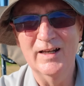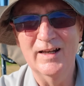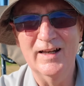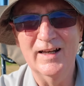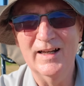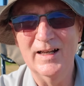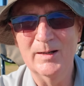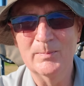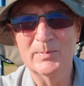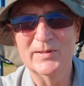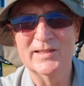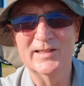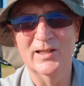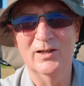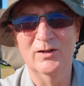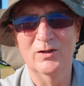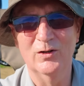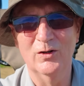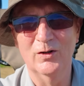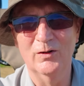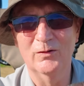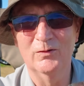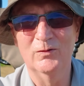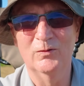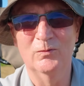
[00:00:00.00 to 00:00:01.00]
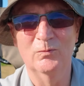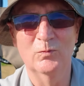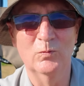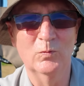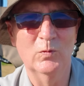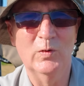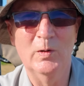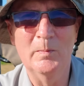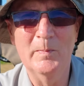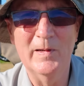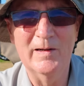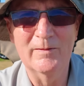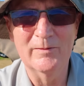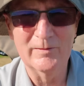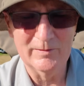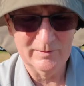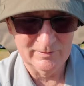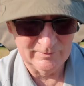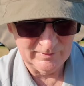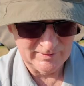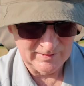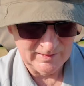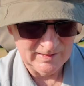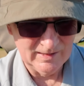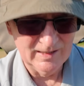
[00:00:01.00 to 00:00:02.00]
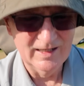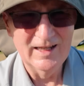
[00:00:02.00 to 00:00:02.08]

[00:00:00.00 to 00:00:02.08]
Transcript: an episode of Camilla and I,